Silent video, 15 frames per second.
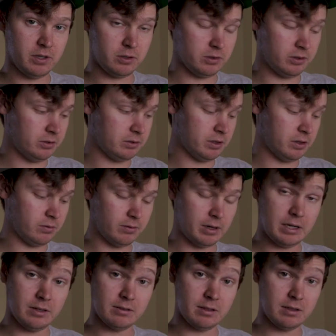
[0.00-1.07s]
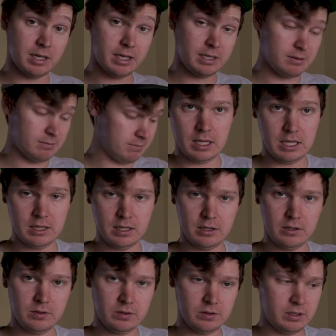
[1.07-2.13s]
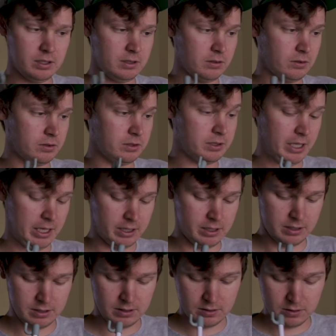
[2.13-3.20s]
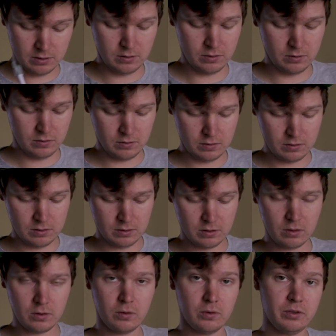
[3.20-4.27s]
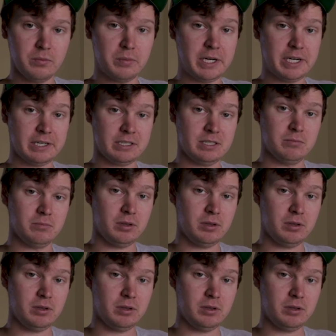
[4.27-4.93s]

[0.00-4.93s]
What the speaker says: velcros around the light, and then you use these little sticks to hold the box